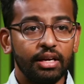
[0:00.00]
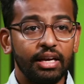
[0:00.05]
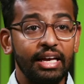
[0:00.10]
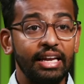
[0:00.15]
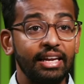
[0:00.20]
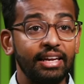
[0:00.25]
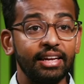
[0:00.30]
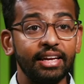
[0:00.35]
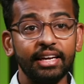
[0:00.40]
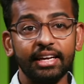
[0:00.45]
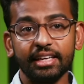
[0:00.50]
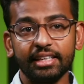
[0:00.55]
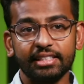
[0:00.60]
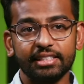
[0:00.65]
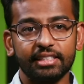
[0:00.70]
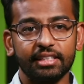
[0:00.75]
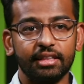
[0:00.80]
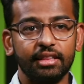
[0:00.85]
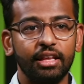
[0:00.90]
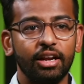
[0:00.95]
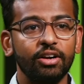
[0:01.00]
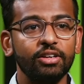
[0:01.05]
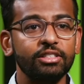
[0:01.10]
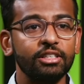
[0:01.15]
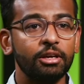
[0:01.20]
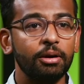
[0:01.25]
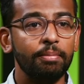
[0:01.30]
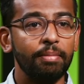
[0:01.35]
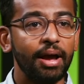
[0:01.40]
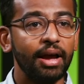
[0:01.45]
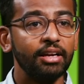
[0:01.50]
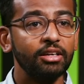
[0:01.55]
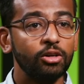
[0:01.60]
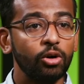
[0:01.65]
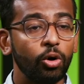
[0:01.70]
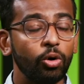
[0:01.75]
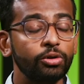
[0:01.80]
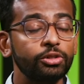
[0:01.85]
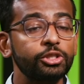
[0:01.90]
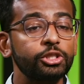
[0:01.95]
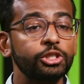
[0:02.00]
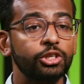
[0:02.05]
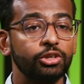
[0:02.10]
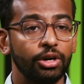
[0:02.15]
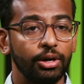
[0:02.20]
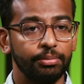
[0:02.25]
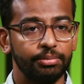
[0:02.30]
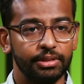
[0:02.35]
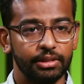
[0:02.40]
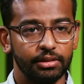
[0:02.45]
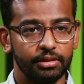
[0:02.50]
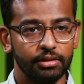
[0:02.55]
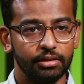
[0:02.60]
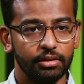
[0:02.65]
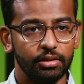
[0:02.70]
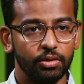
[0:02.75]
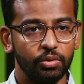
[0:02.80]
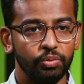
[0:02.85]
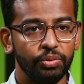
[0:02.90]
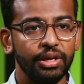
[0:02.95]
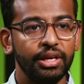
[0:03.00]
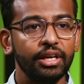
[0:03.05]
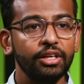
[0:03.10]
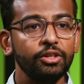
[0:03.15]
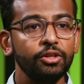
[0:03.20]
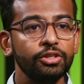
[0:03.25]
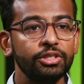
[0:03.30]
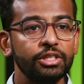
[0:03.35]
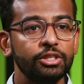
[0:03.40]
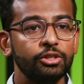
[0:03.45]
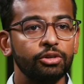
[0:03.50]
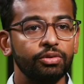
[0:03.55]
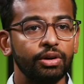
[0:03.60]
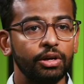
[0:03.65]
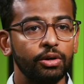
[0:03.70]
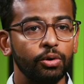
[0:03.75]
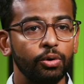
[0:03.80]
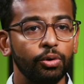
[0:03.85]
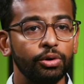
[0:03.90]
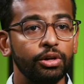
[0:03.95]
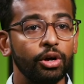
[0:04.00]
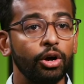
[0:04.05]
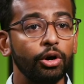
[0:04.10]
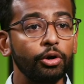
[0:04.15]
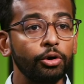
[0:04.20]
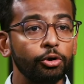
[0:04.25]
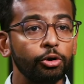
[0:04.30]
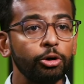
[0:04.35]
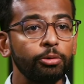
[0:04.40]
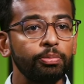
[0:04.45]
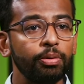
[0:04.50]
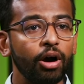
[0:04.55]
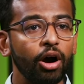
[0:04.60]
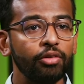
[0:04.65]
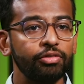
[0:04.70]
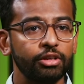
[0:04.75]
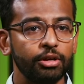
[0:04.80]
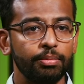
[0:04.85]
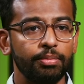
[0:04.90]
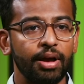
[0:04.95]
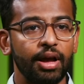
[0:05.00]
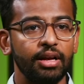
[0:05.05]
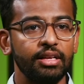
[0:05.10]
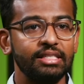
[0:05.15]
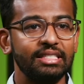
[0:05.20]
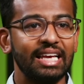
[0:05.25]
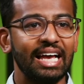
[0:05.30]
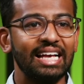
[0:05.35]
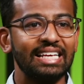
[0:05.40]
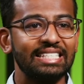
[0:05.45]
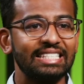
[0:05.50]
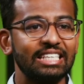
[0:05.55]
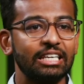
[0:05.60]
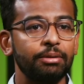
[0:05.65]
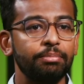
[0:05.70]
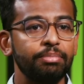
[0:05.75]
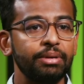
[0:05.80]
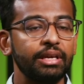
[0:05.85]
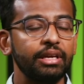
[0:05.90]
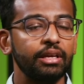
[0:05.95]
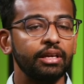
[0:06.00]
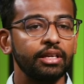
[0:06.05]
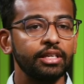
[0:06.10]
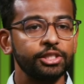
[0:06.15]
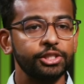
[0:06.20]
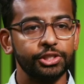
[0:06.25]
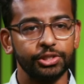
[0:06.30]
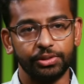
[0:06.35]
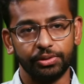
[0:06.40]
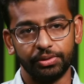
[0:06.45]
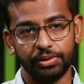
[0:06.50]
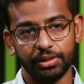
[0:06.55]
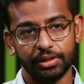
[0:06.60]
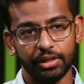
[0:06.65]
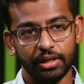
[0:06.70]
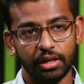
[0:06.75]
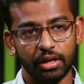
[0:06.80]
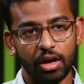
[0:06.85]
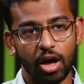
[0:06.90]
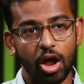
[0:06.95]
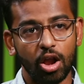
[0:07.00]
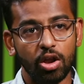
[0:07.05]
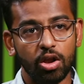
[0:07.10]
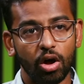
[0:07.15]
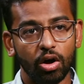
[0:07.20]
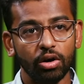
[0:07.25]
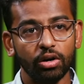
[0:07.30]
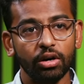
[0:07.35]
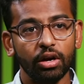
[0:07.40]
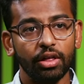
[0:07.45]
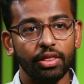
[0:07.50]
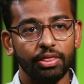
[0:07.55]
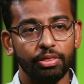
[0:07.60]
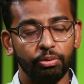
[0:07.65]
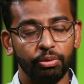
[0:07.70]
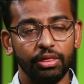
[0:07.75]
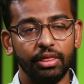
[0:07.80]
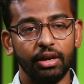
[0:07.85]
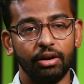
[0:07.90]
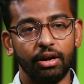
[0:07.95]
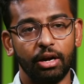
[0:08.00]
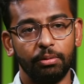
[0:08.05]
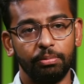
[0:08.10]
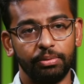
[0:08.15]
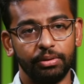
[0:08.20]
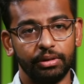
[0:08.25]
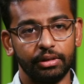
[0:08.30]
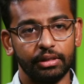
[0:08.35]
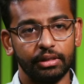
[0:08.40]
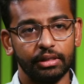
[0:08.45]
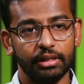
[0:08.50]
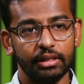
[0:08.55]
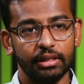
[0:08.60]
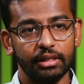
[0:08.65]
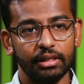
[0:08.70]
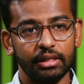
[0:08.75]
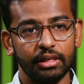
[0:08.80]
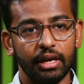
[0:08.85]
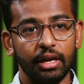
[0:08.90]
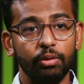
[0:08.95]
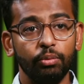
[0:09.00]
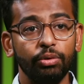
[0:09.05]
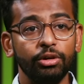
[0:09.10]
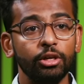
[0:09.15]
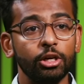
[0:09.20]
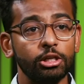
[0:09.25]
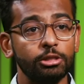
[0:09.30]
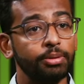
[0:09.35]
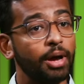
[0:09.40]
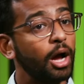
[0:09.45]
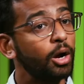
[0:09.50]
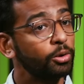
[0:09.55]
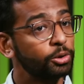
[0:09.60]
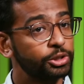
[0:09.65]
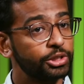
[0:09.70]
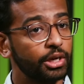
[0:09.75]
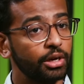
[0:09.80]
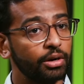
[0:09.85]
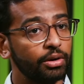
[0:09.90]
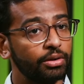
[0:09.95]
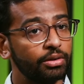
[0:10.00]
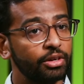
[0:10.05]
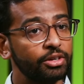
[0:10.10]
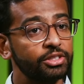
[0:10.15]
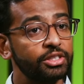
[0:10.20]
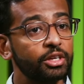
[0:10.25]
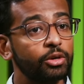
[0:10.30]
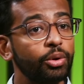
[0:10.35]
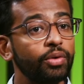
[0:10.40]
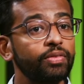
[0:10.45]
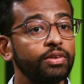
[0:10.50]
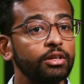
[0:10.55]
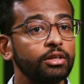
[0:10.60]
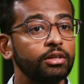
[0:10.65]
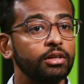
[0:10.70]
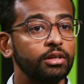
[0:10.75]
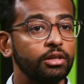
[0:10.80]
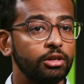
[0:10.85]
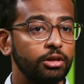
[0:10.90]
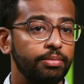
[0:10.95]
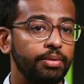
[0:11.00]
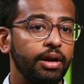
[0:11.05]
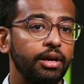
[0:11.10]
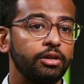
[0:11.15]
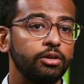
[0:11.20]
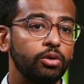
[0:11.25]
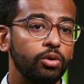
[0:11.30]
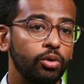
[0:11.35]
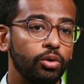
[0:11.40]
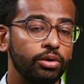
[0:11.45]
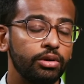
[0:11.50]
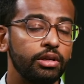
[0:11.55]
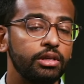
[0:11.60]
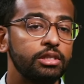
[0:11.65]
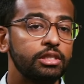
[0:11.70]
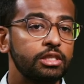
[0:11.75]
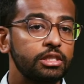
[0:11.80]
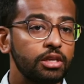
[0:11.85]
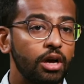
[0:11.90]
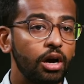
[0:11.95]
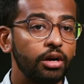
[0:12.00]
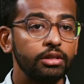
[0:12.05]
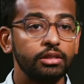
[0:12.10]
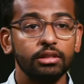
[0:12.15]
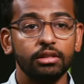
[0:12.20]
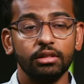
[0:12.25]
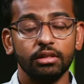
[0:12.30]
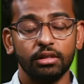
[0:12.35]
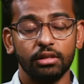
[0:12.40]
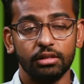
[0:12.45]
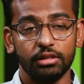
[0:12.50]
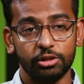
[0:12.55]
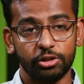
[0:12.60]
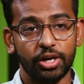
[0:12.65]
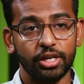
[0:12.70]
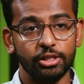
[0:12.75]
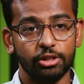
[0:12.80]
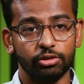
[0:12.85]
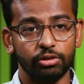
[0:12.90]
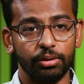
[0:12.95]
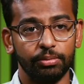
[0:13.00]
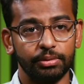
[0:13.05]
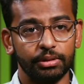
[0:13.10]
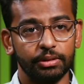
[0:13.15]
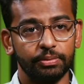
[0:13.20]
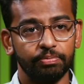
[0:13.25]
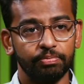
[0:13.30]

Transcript: In Linux, there is a command called script. We can use it to record a group of commands as they're being issued, along with their output. In Windows PowerShell, there's an equivalent command called start transcript.